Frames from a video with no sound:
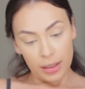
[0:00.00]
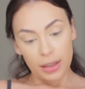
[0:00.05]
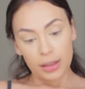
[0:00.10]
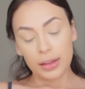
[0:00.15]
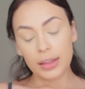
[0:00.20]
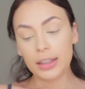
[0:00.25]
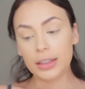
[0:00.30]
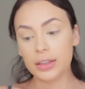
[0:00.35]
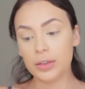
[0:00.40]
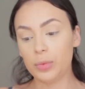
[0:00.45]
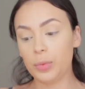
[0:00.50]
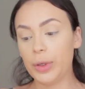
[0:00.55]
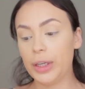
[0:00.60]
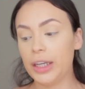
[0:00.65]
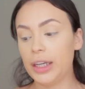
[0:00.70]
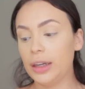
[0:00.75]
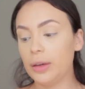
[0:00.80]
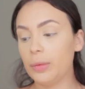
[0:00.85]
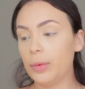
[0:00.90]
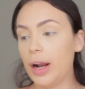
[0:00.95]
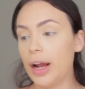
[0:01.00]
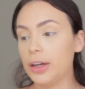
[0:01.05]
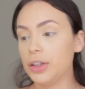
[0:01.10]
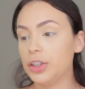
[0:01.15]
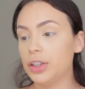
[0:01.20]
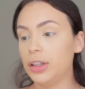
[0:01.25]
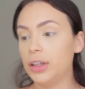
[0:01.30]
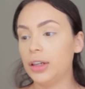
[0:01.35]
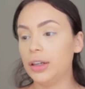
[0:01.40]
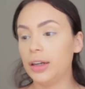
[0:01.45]
this weekend we're
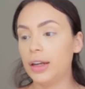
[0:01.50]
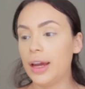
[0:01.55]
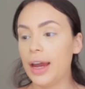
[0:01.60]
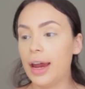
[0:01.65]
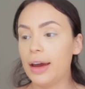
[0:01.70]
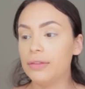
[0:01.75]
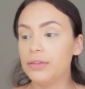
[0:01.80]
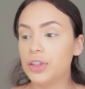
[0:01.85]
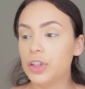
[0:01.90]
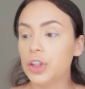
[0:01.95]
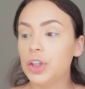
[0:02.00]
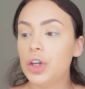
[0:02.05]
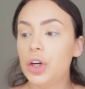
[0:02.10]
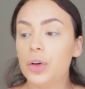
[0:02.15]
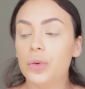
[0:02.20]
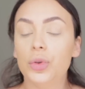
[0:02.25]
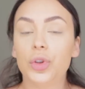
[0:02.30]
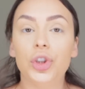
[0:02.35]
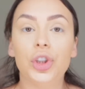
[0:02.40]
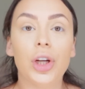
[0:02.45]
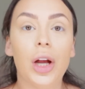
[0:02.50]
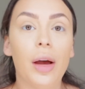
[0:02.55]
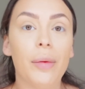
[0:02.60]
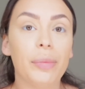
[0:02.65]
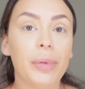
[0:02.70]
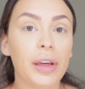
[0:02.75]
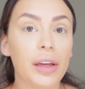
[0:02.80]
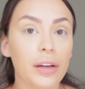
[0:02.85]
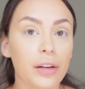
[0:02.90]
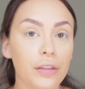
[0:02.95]
actually gonna have to go
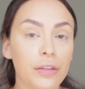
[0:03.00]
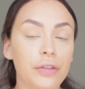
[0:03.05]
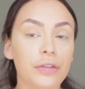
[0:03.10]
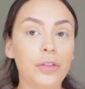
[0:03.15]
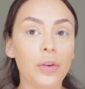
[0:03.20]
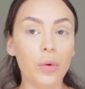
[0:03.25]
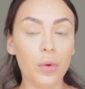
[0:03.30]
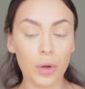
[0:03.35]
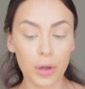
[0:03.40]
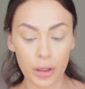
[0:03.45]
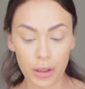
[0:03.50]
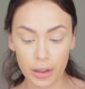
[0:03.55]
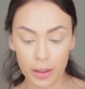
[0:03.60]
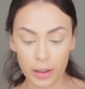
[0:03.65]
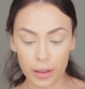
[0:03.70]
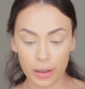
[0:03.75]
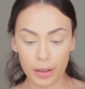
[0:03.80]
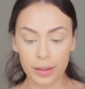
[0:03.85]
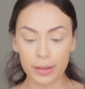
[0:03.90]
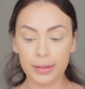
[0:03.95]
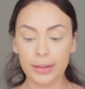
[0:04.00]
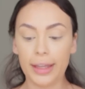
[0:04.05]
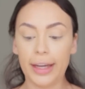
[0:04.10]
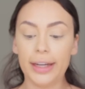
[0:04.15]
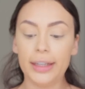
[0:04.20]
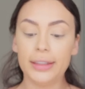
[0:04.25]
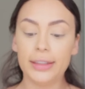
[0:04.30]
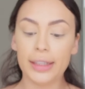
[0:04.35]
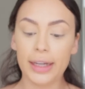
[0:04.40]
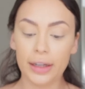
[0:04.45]
shopping for like
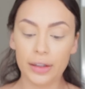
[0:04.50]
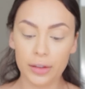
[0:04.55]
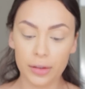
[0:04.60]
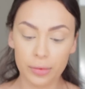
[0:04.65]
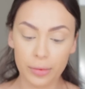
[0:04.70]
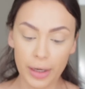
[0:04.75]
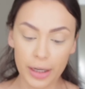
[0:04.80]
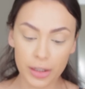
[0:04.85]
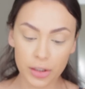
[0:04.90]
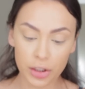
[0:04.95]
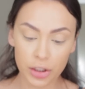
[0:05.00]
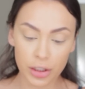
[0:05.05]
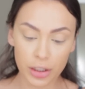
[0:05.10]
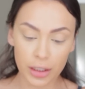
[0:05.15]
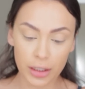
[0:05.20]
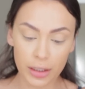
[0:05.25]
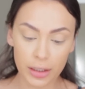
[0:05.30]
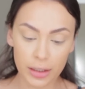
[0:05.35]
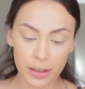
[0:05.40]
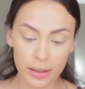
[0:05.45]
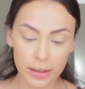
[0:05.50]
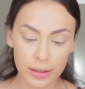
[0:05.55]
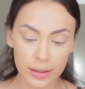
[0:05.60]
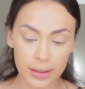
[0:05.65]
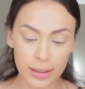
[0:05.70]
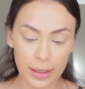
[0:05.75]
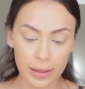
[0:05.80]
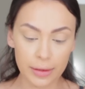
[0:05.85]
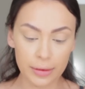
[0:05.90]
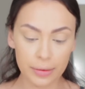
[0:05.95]

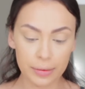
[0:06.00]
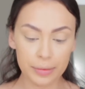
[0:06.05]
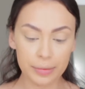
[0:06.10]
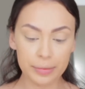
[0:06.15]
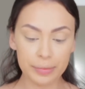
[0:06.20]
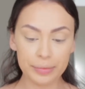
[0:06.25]
decorations and